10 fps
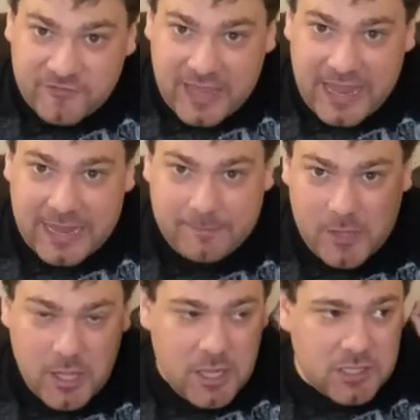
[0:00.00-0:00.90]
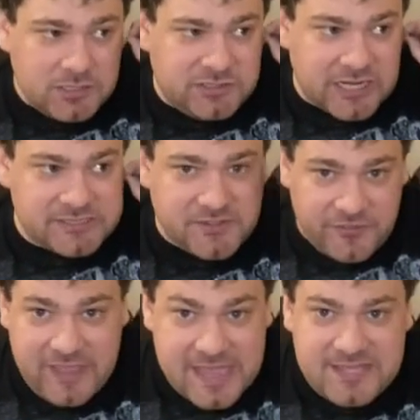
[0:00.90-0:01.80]
game does
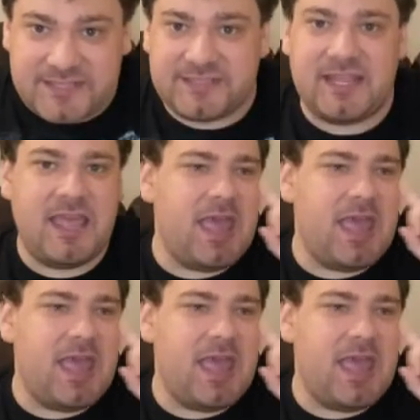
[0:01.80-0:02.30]
this,